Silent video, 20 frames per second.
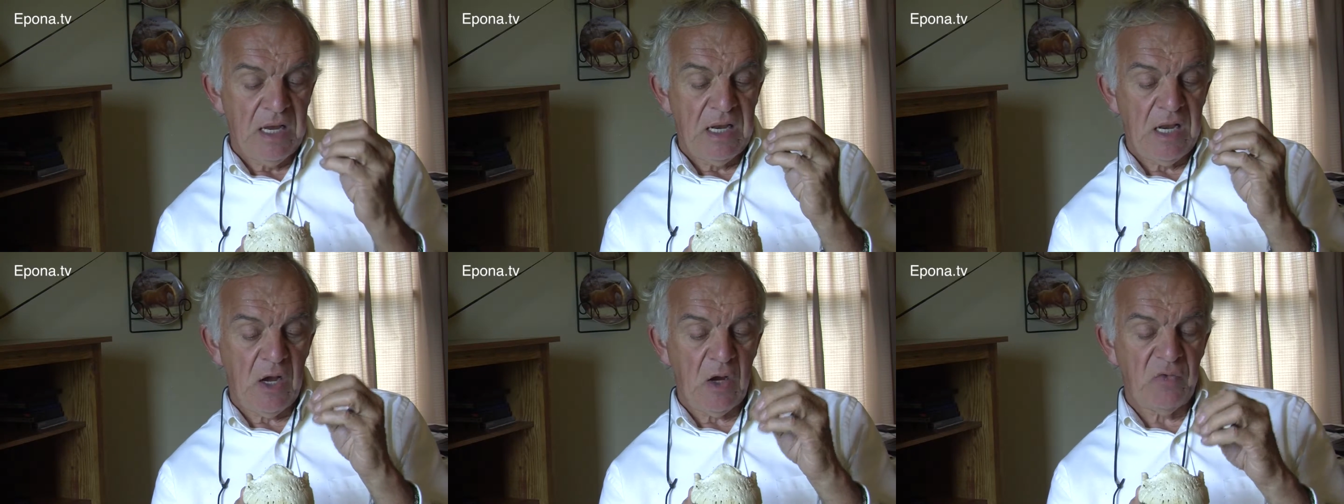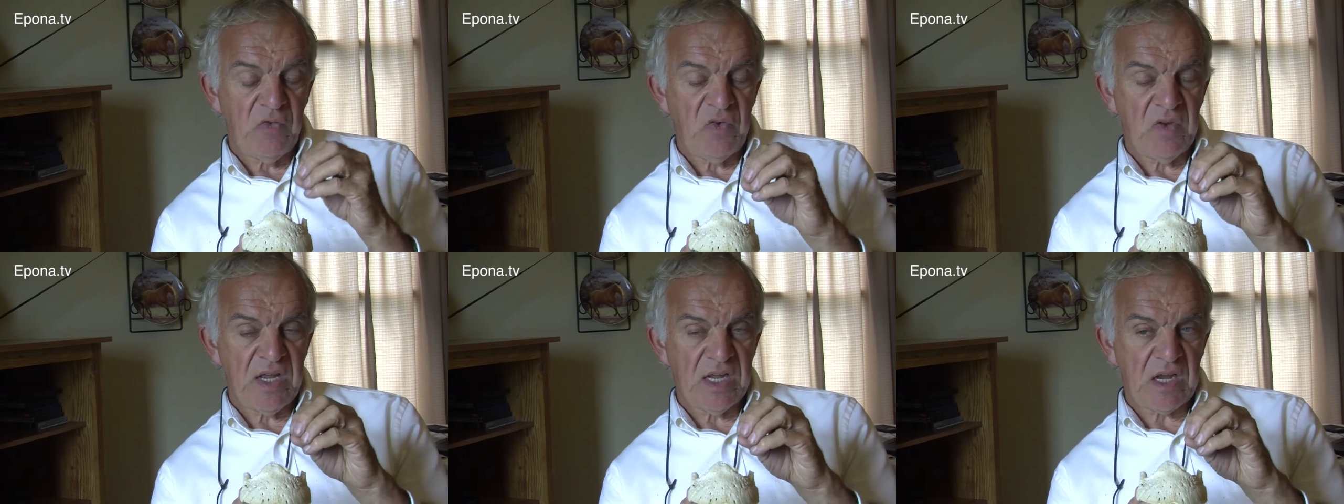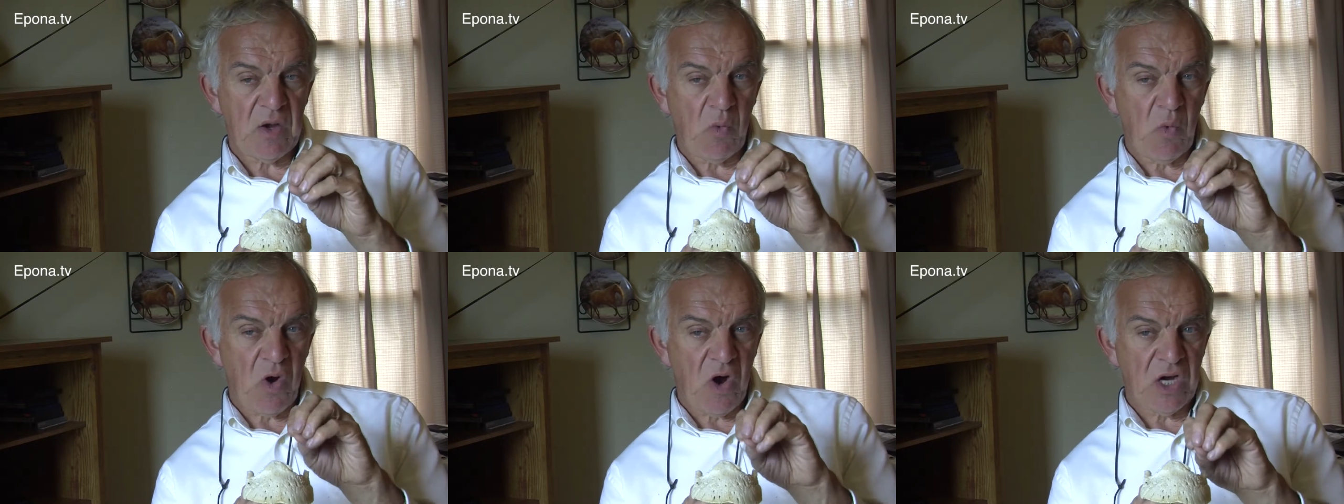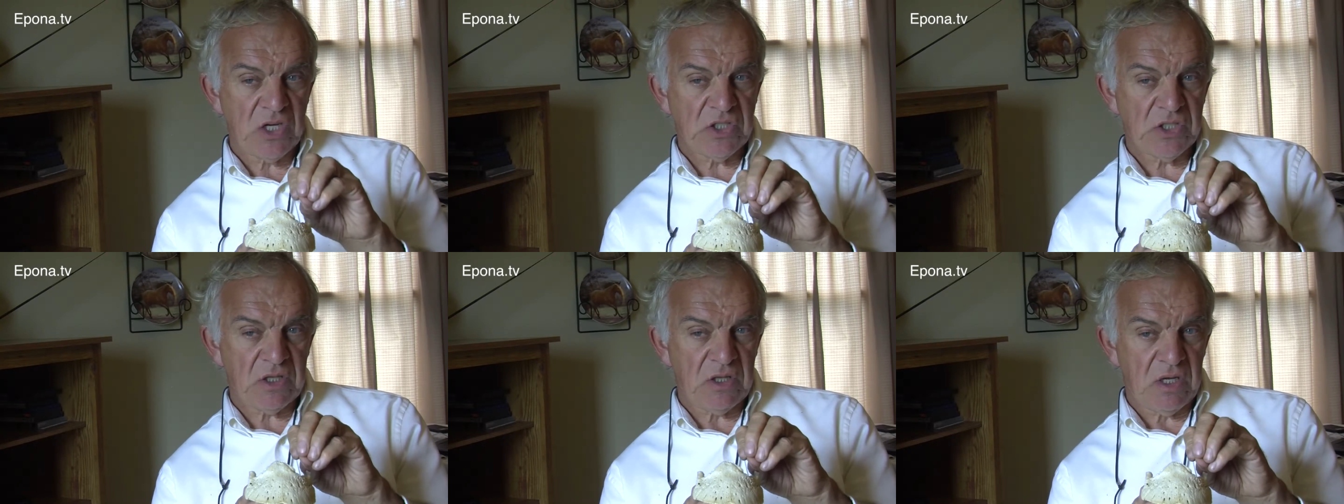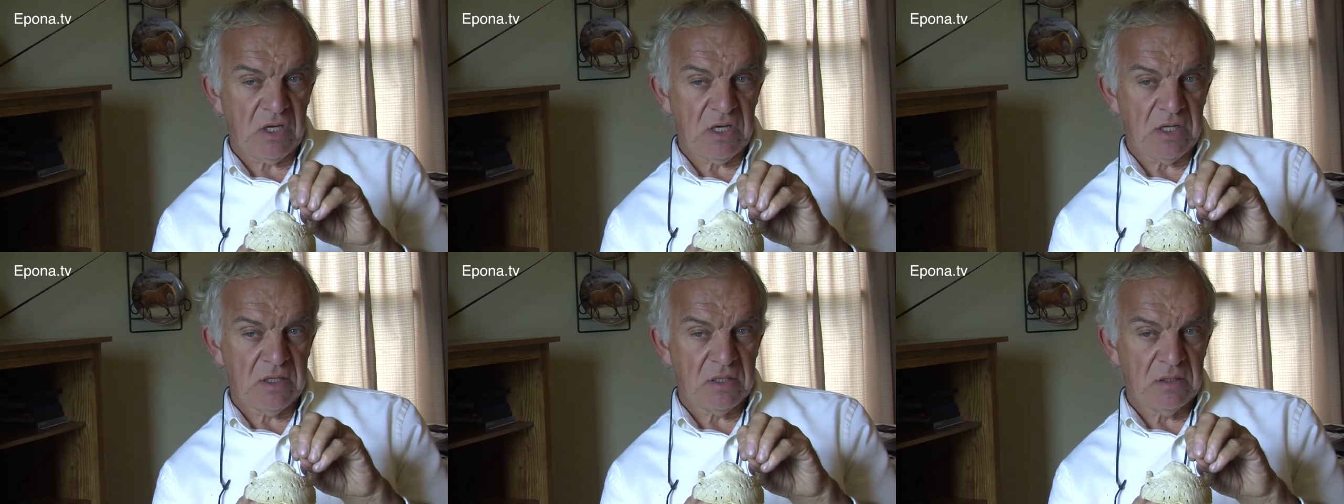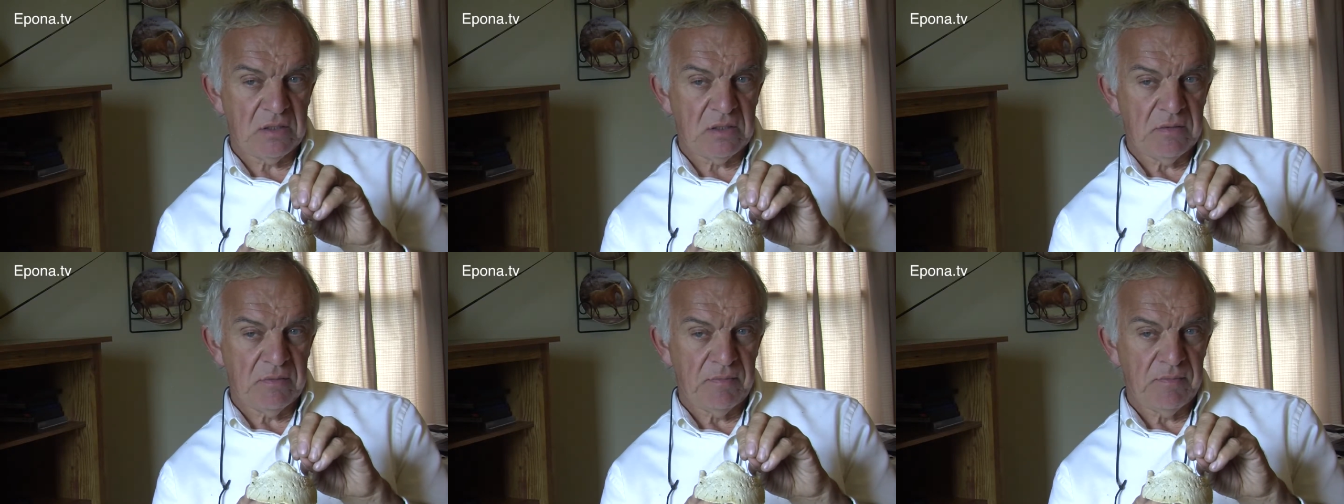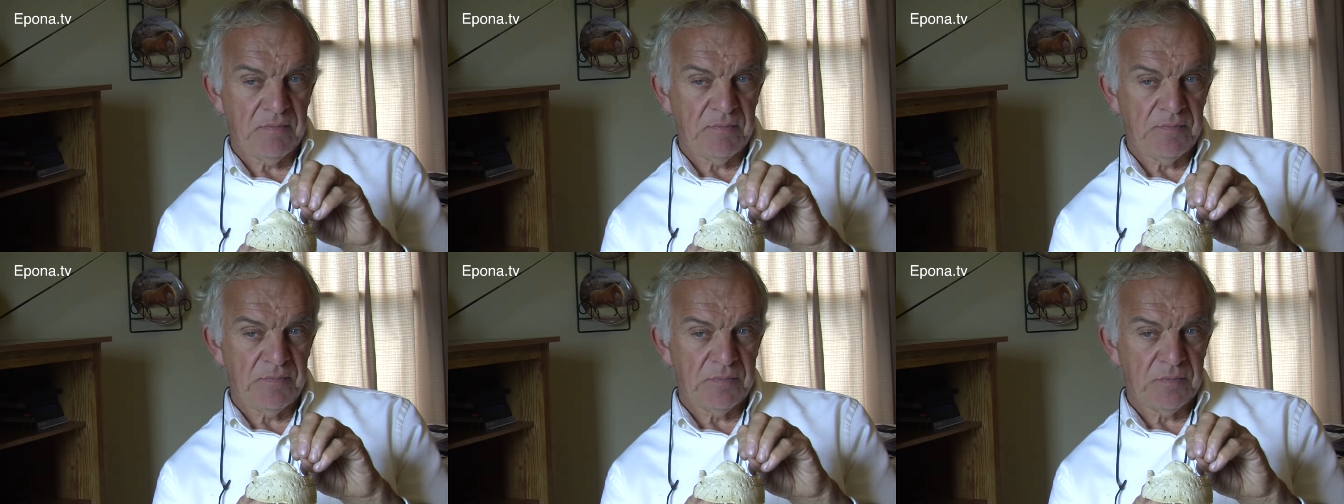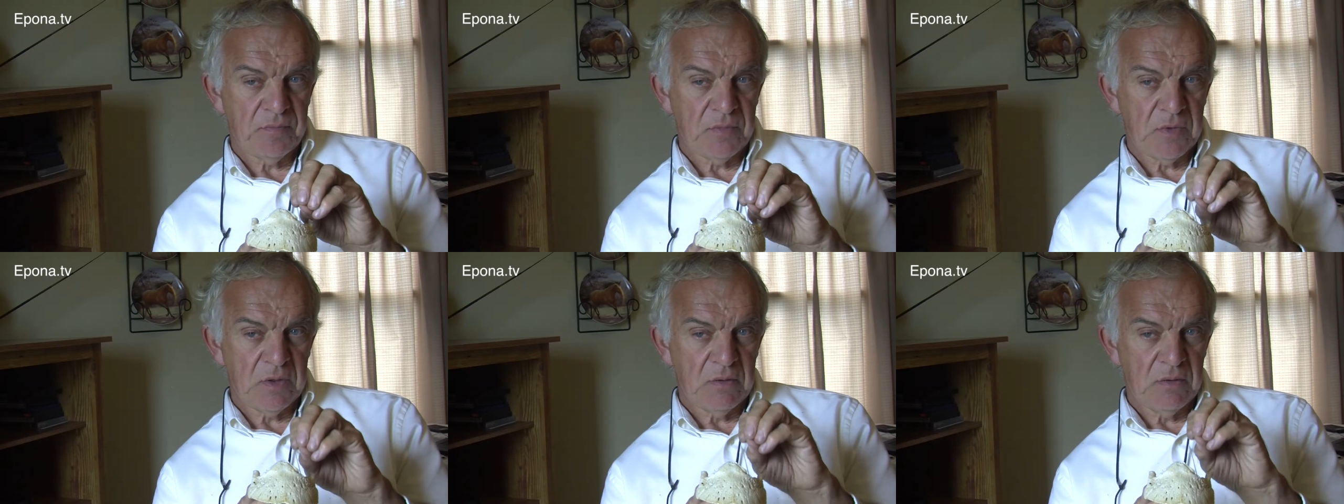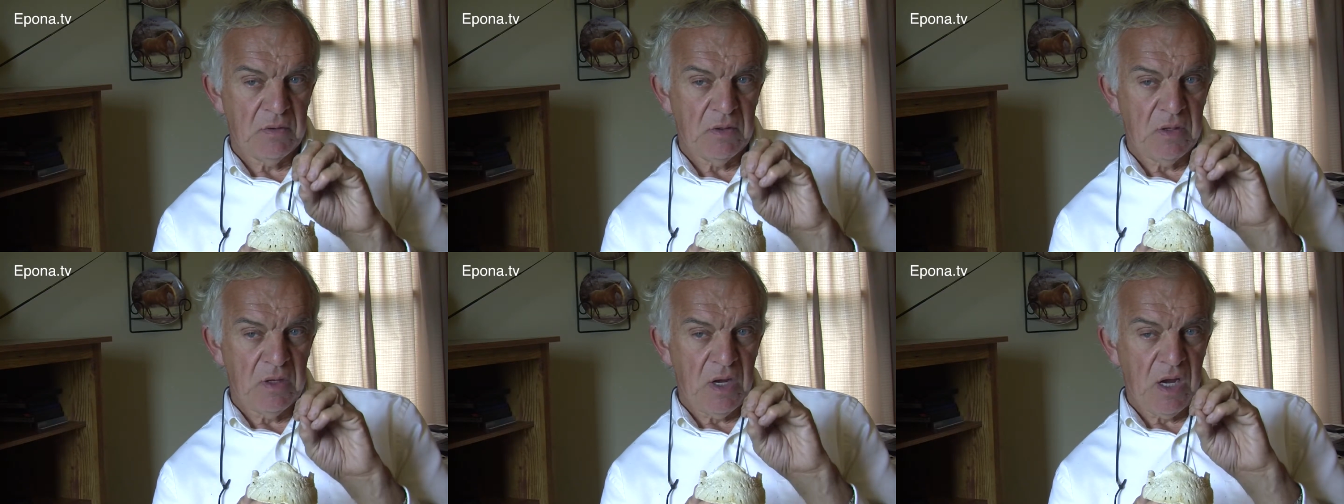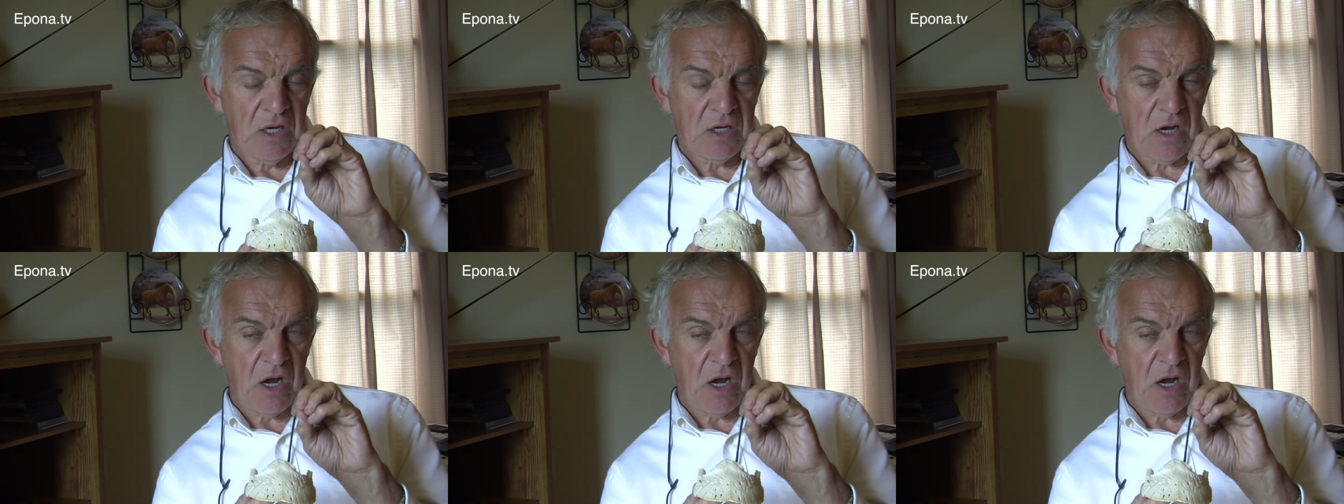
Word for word: Now, if you take a washcloth, a